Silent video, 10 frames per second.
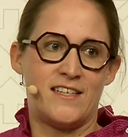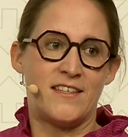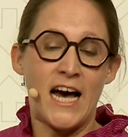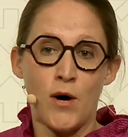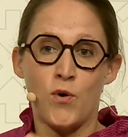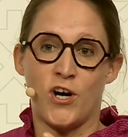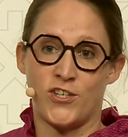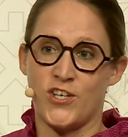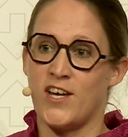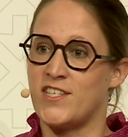Now our
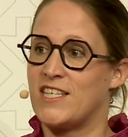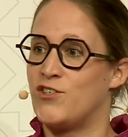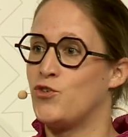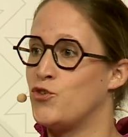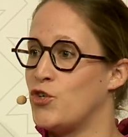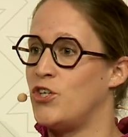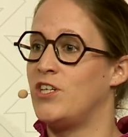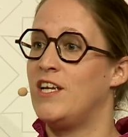task is to turn